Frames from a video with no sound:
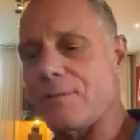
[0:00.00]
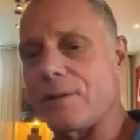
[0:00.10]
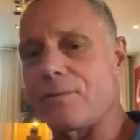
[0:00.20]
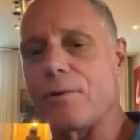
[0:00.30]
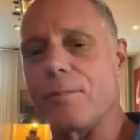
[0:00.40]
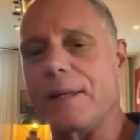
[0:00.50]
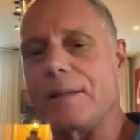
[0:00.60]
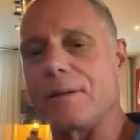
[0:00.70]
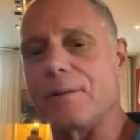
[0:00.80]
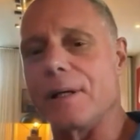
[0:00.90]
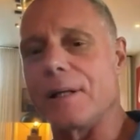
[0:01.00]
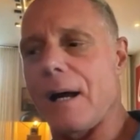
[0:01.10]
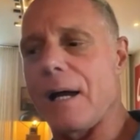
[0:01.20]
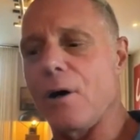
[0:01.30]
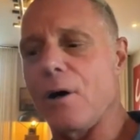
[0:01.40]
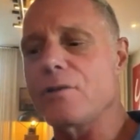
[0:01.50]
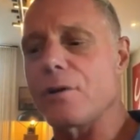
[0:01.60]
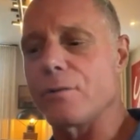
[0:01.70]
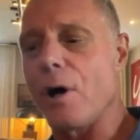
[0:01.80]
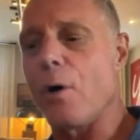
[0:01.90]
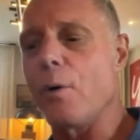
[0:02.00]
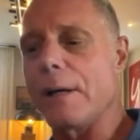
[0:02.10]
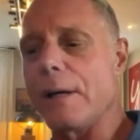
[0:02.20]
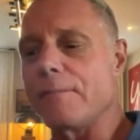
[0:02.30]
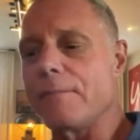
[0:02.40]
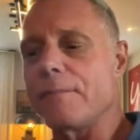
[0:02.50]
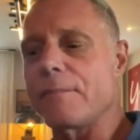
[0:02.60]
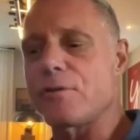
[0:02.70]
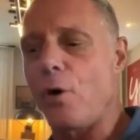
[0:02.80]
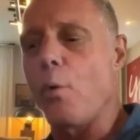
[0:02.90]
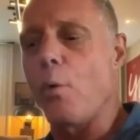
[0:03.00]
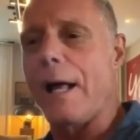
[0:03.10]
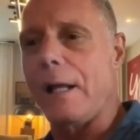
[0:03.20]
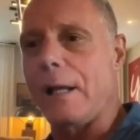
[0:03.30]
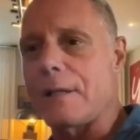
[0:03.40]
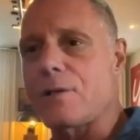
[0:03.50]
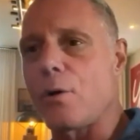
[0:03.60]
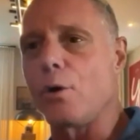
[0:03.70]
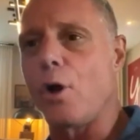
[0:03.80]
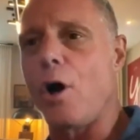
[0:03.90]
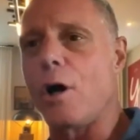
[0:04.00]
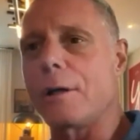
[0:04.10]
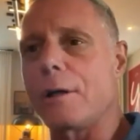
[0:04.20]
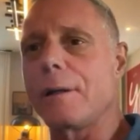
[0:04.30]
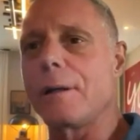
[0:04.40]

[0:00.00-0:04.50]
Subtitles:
what drew me to it. I also know him so well and so long.